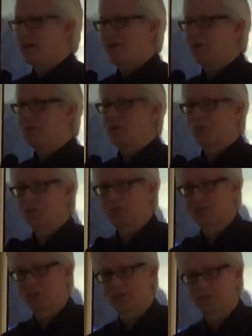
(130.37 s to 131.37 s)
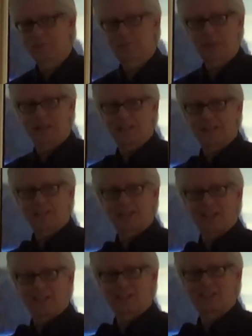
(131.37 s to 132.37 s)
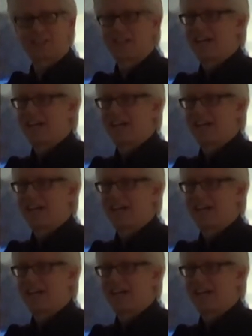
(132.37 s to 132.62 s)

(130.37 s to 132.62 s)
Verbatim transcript: how do you choose your painting sites?